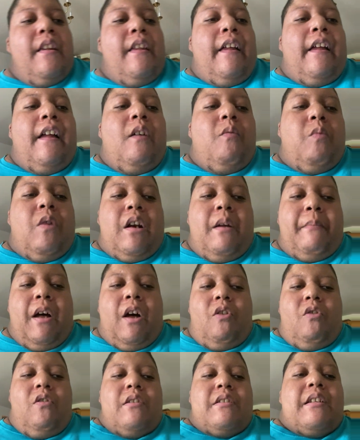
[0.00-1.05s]
One of my
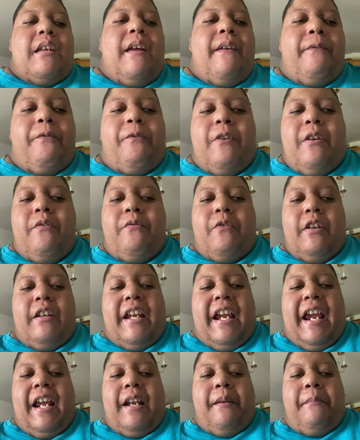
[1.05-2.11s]
all-time favorite
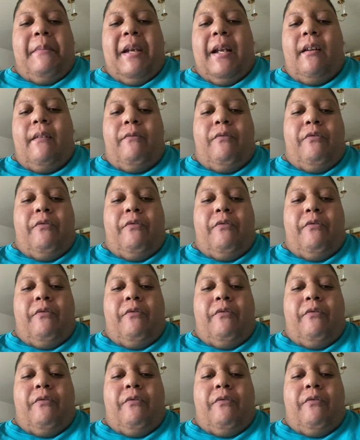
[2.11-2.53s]
animated